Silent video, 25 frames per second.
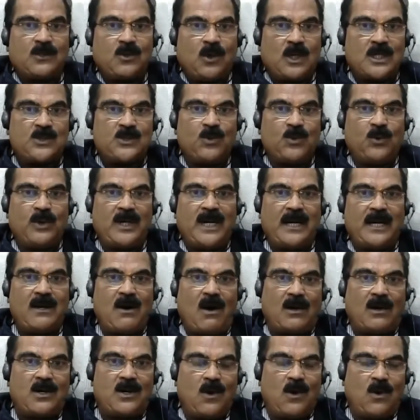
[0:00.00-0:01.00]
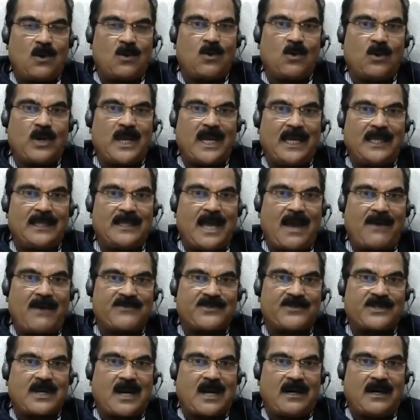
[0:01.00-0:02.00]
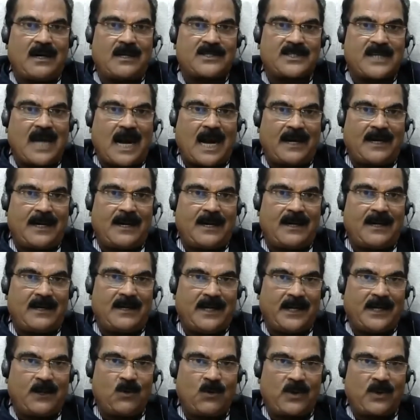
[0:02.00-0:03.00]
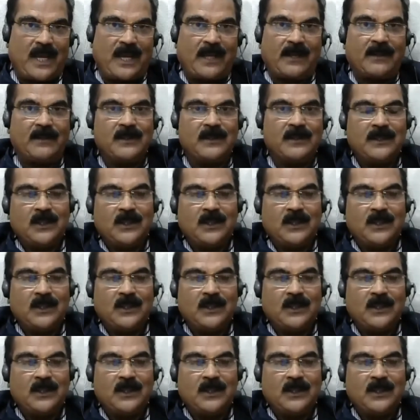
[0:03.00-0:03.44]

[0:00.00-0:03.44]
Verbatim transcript: Those who did not know cooking, they have started learning cooking.